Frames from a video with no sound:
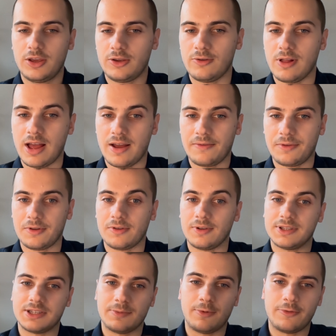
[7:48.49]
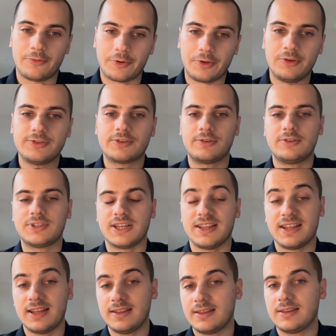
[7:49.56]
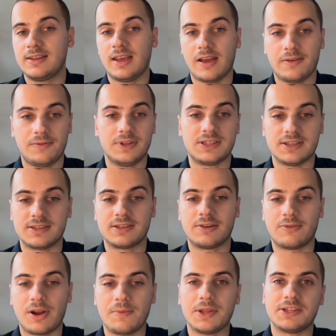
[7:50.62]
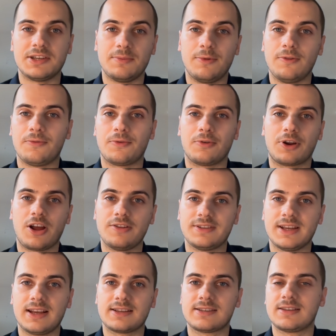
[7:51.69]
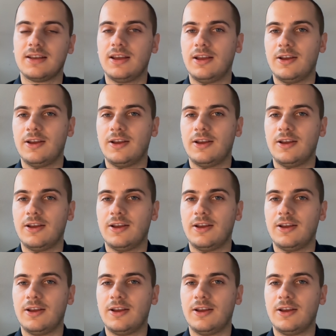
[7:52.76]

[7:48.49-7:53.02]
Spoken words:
you'll have, a table for users, and then, if it's a CRM, a table for contacts,